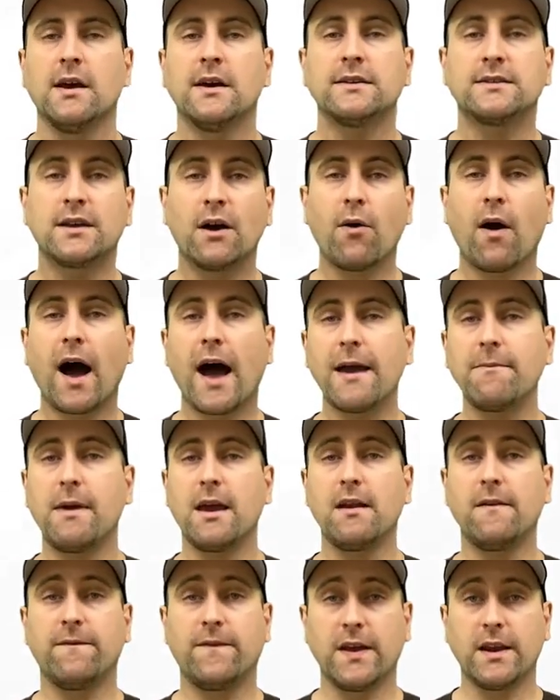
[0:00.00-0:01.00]
So I
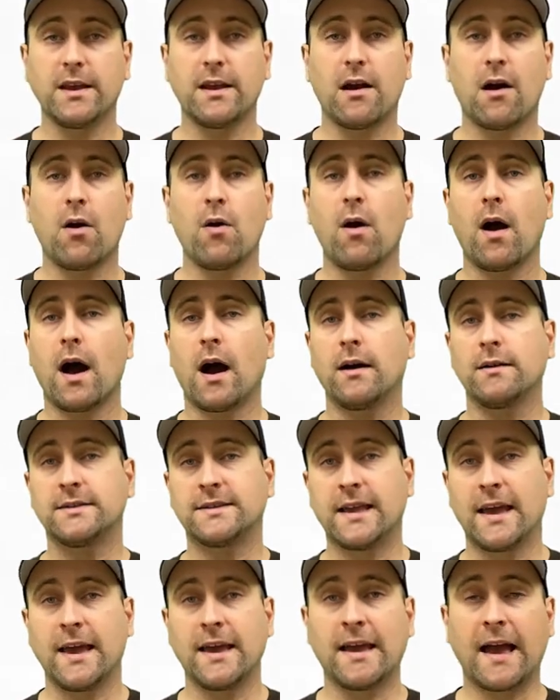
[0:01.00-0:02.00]
made a video
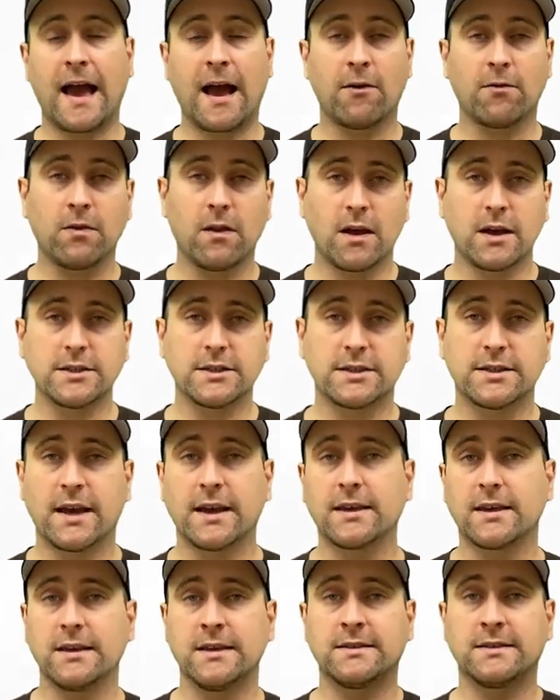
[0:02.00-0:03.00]
saying how
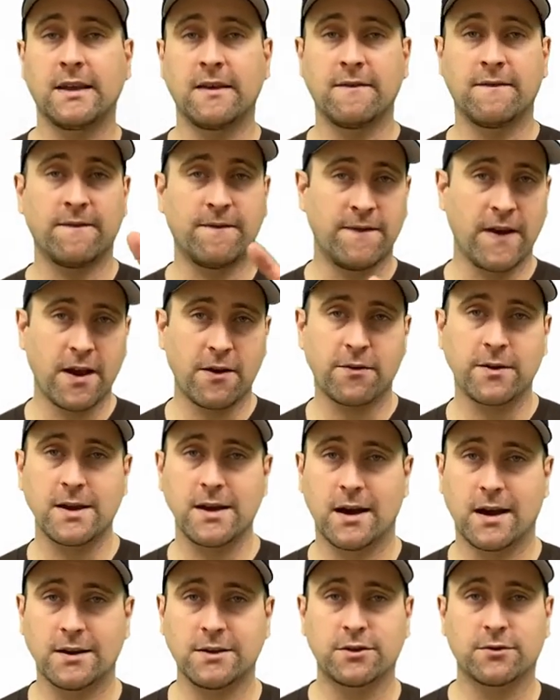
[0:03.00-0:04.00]
Logitech is a
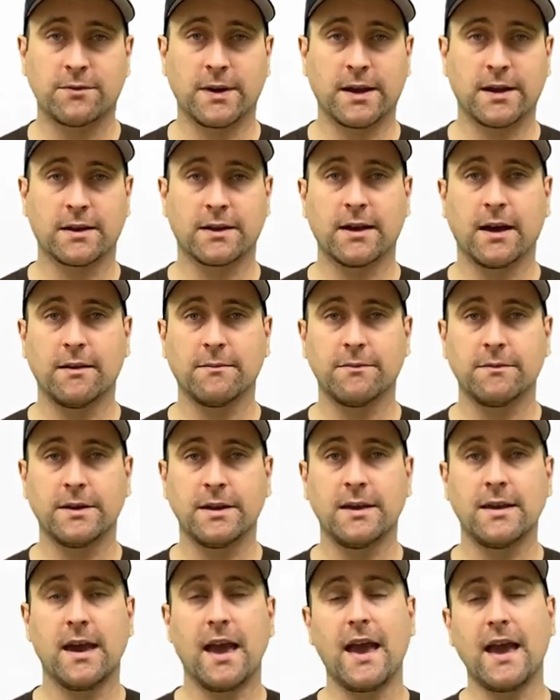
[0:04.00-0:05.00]
very underrated company,